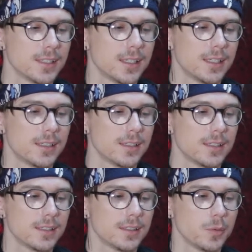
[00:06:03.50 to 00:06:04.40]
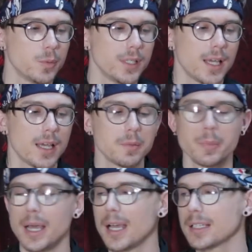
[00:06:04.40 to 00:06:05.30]
and we head
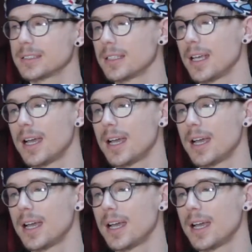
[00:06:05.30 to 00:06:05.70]
back to the